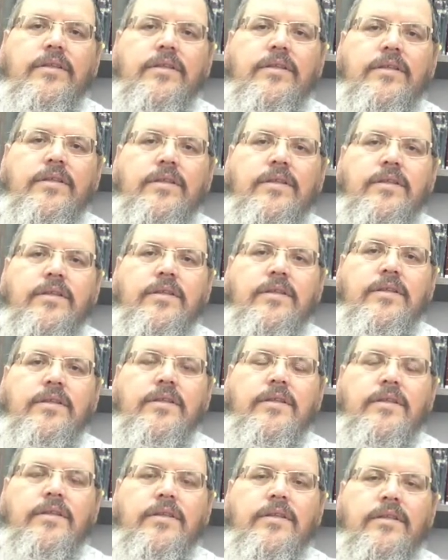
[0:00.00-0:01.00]

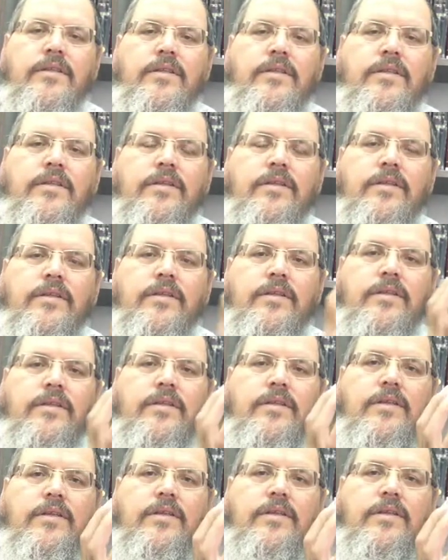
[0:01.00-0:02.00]

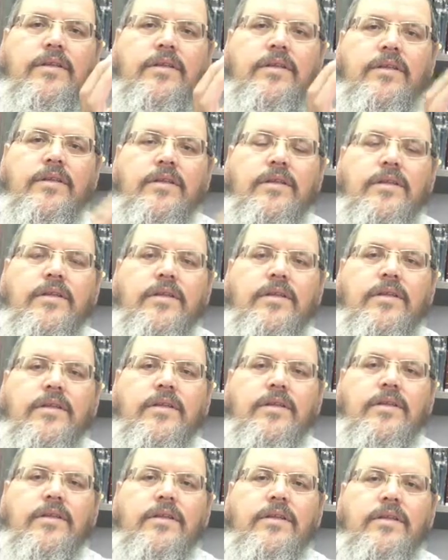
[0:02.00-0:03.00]

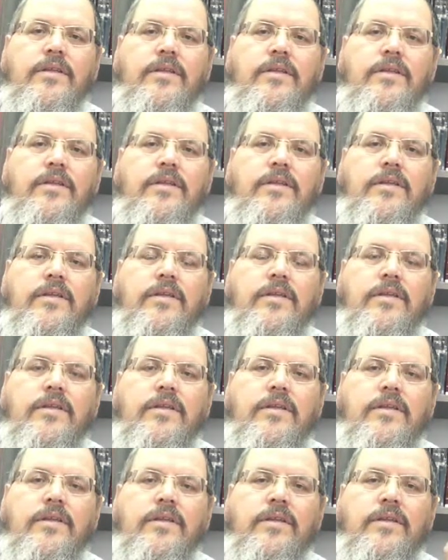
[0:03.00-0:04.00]

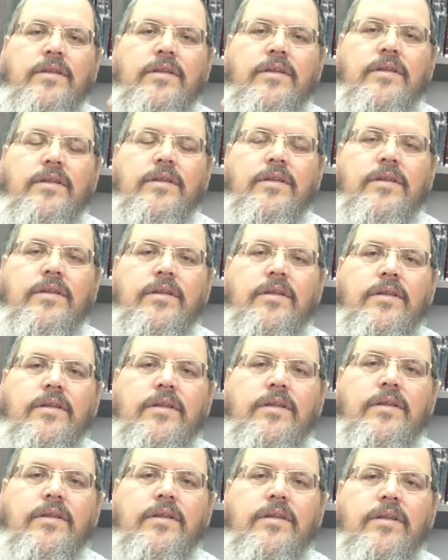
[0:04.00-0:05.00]

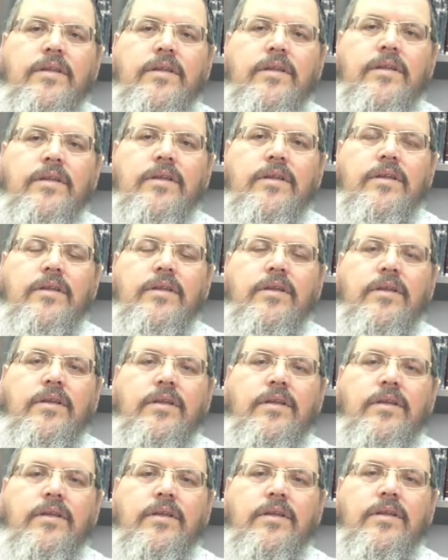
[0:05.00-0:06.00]

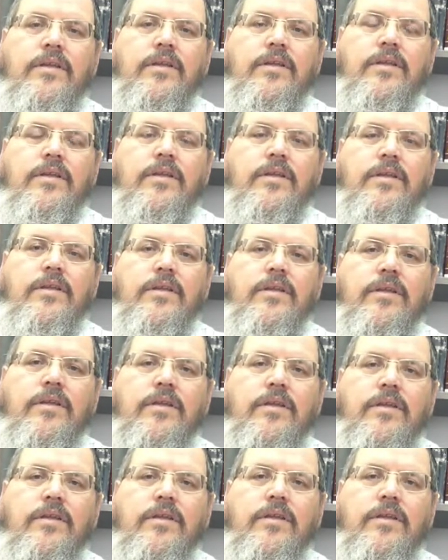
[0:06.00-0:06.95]
(silent)